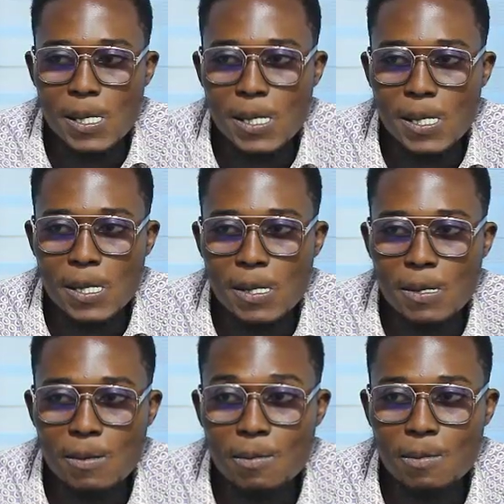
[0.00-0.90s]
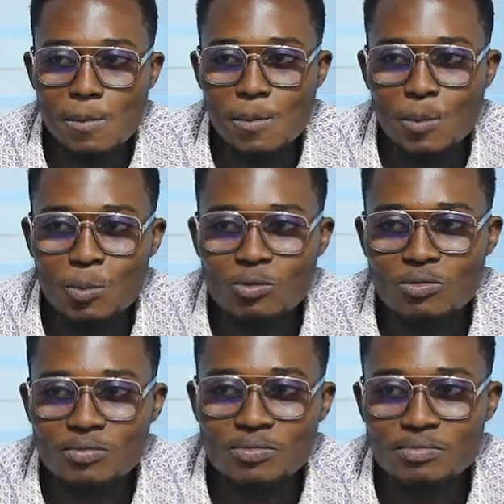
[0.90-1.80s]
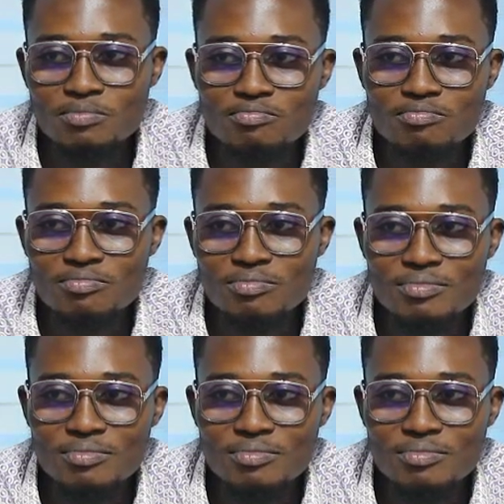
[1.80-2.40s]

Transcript: to disgrace me, you want to bring me down